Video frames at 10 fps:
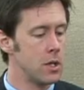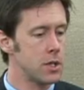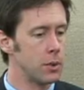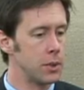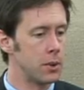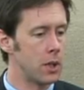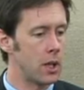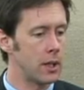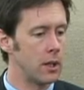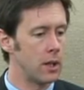So we're doing a
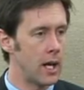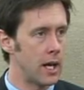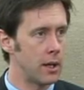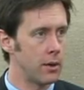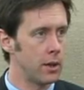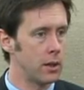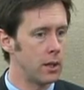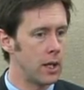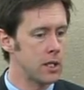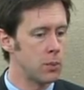lot in that
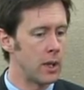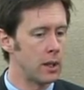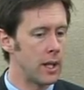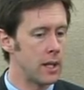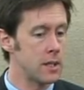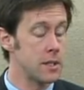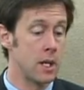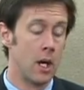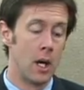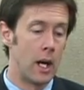area, as well as
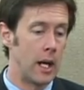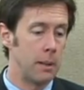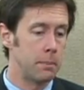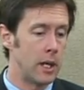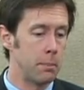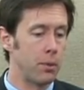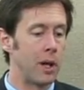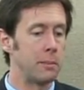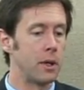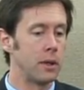I'm
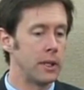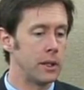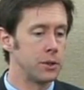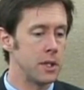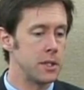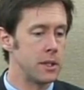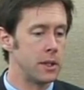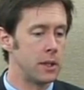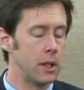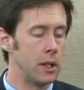primarily interested
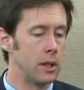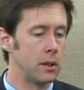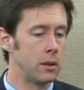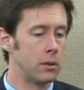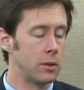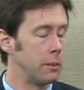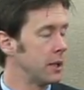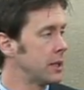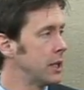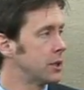in
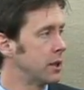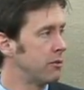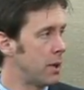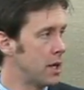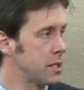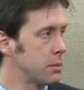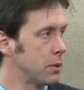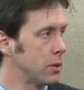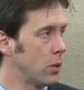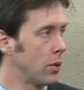rehabilitation, if
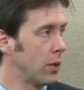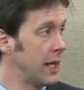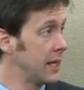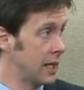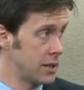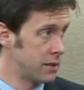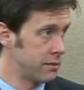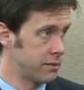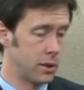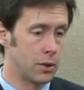possible, or any kinds
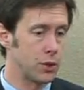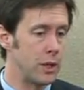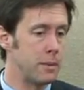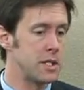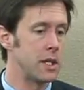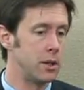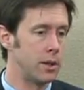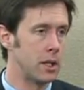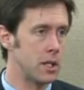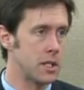of treatments that you
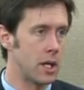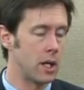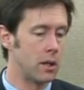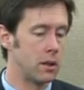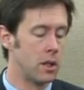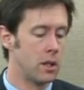can design.